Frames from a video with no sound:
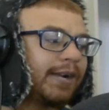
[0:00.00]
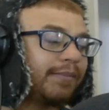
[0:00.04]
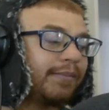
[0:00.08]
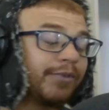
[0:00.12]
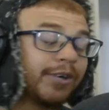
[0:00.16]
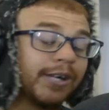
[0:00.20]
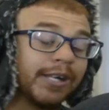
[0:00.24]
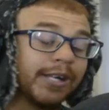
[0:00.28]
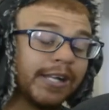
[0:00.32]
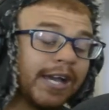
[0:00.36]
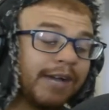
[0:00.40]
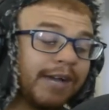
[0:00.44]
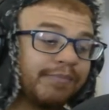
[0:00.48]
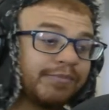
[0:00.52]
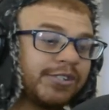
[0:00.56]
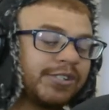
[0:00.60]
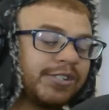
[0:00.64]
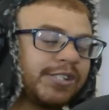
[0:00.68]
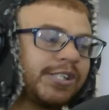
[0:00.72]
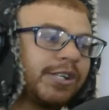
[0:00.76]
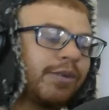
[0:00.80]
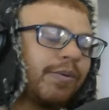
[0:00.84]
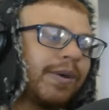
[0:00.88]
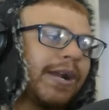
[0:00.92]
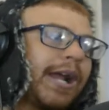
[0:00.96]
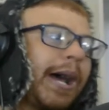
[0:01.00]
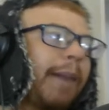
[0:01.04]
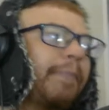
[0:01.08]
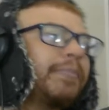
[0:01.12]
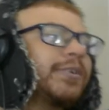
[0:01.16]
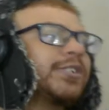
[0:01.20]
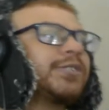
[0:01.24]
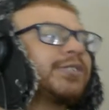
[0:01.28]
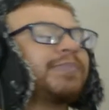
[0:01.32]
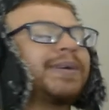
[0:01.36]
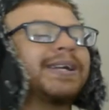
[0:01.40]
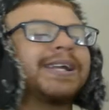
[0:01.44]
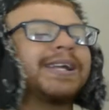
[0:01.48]
I'm really amped to see what
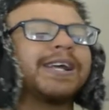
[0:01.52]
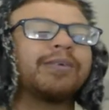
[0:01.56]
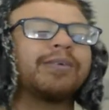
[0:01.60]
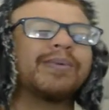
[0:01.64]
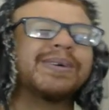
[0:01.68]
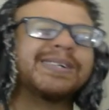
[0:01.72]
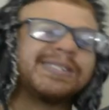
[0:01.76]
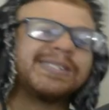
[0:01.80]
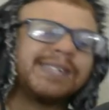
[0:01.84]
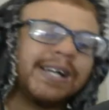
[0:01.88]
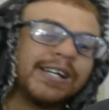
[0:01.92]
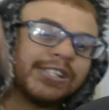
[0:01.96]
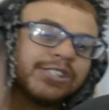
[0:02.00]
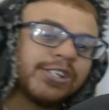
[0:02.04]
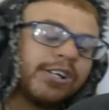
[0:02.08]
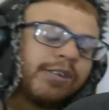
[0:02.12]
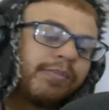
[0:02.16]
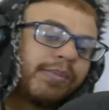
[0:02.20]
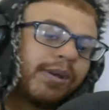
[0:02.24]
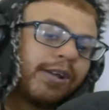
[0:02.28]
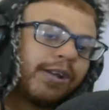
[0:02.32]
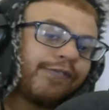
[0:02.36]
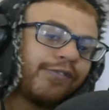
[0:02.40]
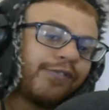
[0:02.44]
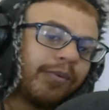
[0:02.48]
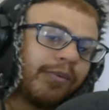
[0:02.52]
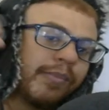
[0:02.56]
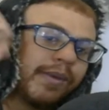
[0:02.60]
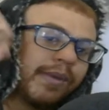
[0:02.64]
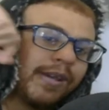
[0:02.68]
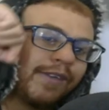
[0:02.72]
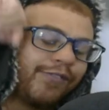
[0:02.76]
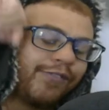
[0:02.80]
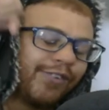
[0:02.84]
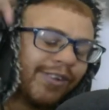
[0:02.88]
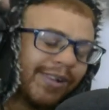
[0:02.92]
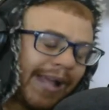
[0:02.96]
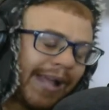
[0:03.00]
happens. But anyways, that's gonna be it for me.
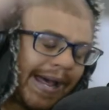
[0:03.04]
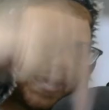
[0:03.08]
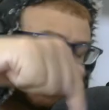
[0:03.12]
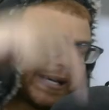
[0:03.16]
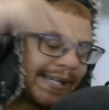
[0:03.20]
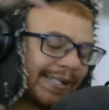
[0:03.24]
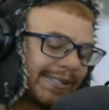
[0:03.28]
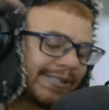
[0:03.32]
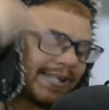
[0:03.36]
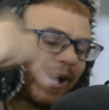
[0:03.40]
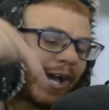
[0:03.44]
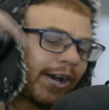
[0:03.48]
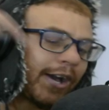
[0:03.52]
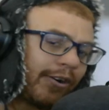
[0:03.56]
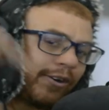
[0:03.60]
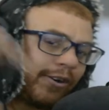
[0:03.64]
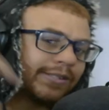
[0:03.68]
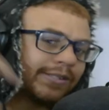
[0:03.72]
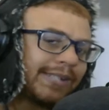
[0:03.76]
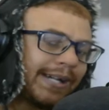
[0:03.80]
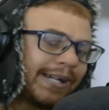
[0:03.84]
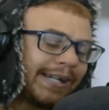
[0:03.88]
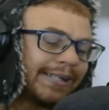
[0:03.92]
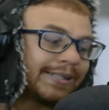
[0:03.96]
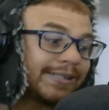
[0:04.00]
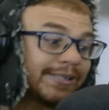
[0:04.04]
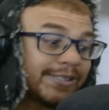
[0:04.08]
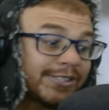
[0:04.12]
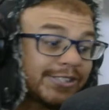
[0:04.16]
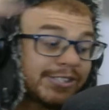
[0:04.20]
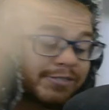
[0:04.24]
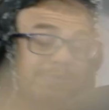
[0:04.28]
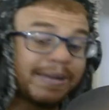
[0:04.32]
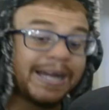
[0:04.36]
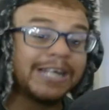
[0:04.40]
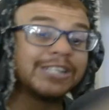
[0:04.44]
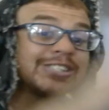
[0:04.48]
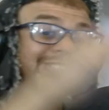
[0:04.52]
If you like Attack on Titan,
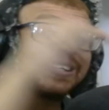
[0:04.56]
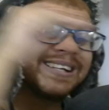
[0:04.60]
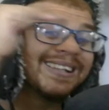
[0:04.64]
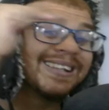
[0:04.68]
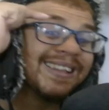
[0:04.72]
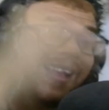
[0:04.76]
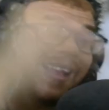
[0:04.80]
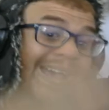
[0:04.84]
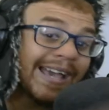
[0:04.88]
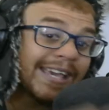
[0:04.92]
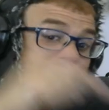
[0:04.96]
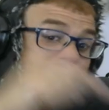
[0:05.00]
smash the like